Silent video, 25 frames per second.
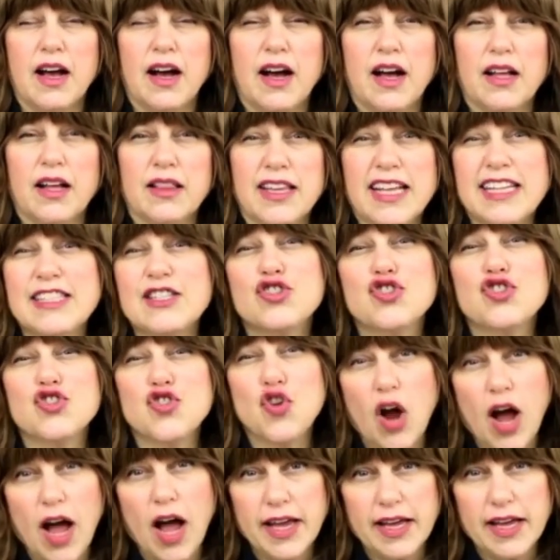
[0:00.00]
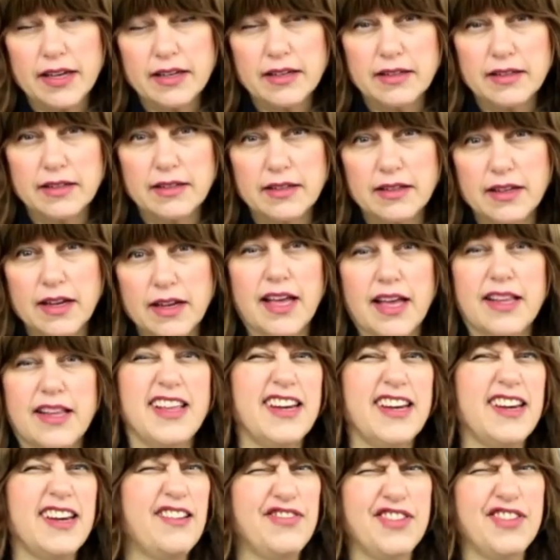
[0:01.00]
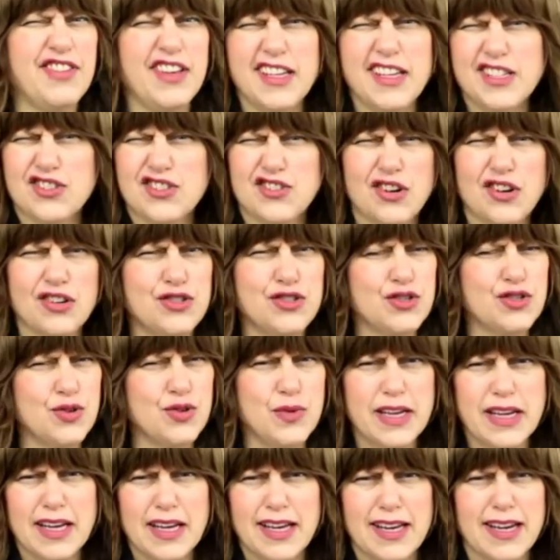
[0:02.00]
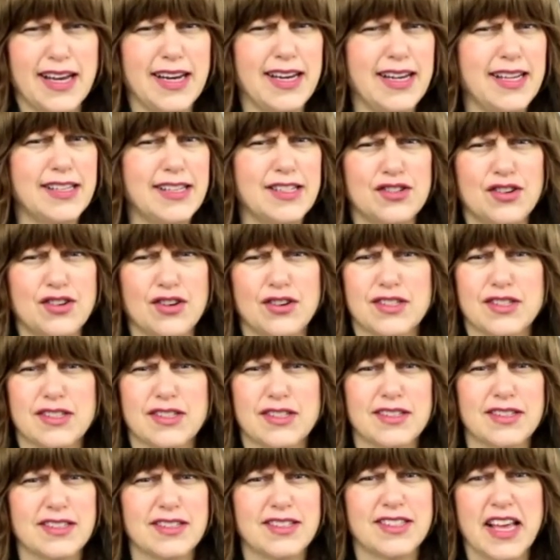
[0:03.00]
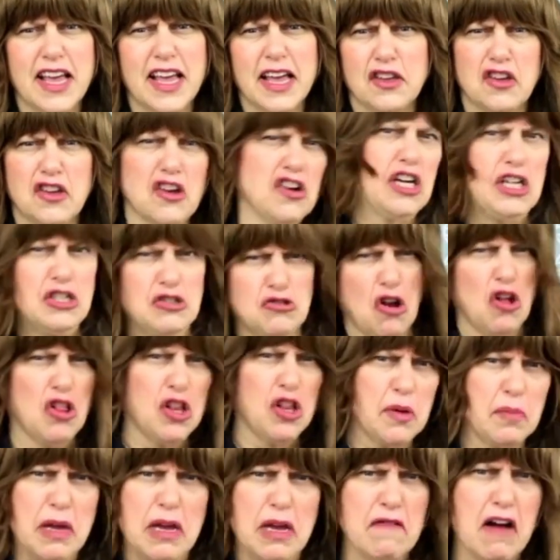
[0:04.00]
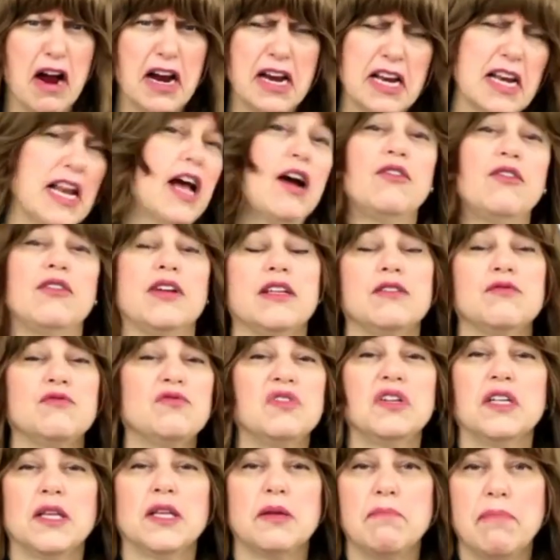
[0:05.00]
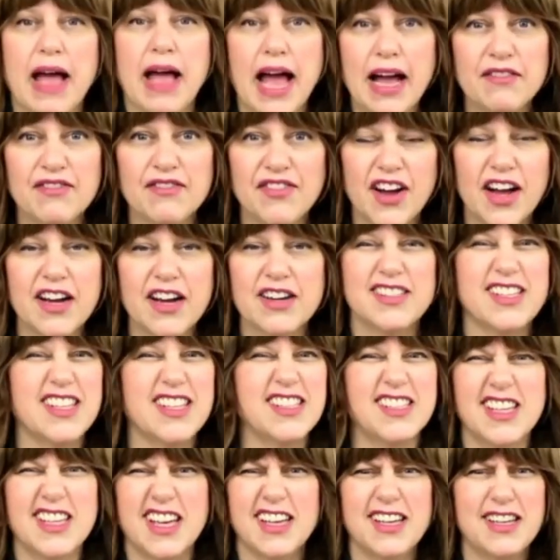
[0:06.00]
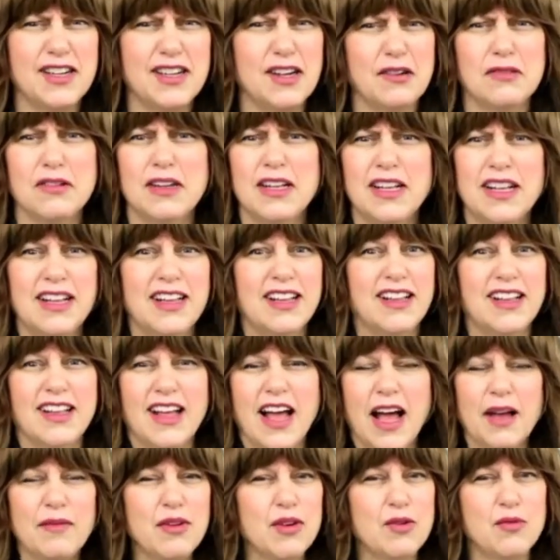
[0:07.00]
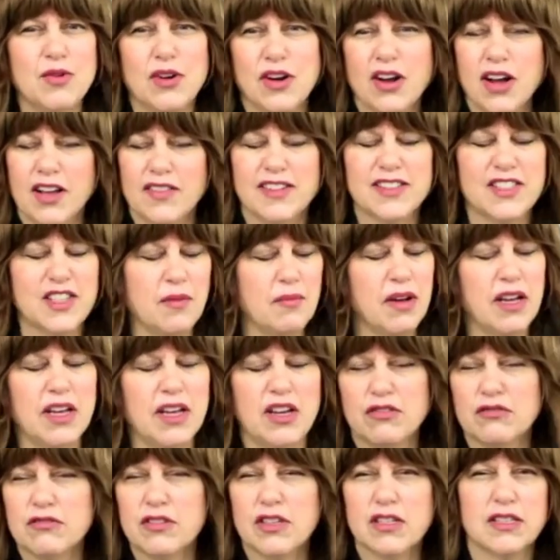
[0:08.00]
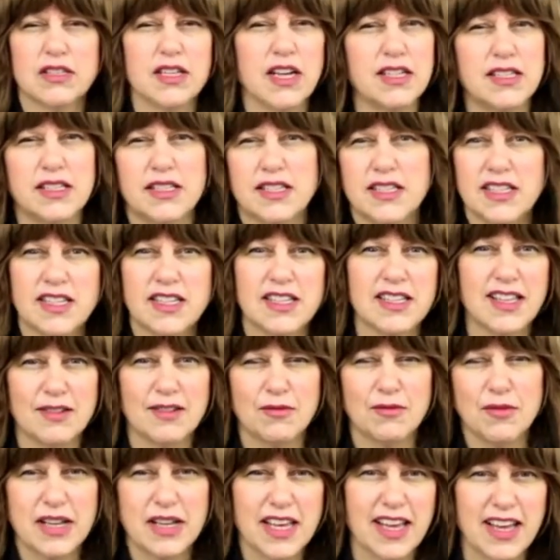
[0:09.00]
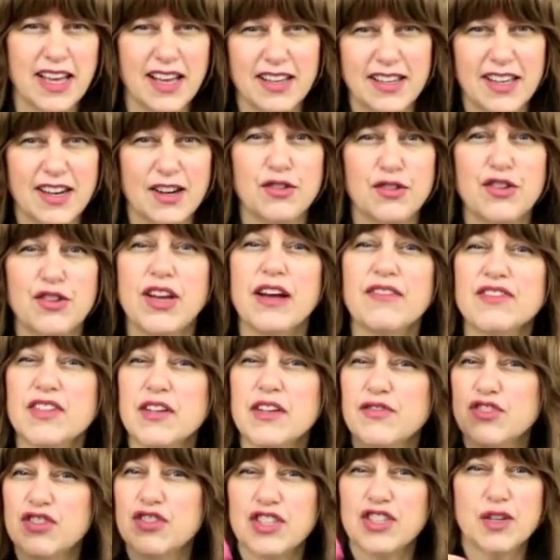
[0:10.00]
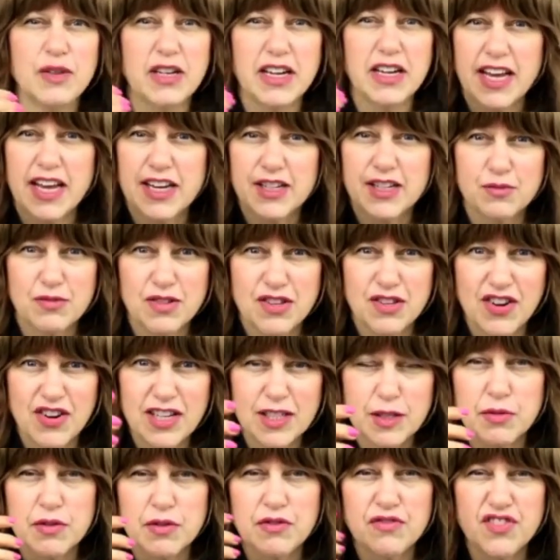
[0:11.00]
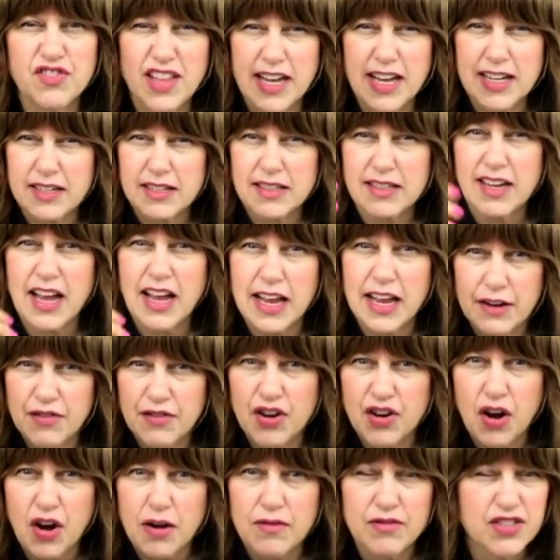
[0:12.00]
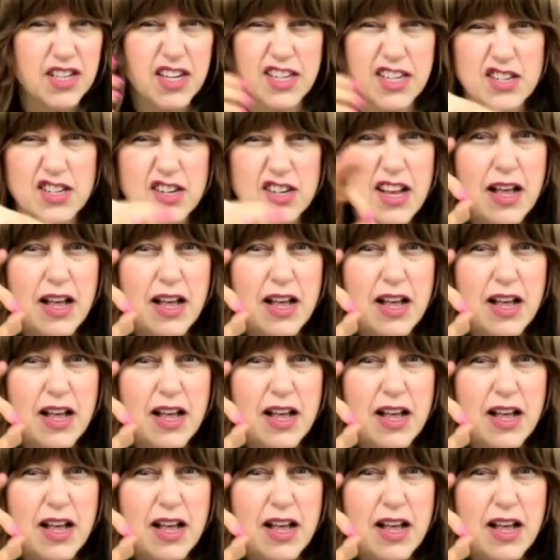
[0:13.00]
let's try it and then if he starts doing it and he starts saying, You're controlling me right now, and it really backfires and say, You know, I'm going to work on this on my own because I see that we can't, you know, you have to have good communication with your husband for that kind of a conversation.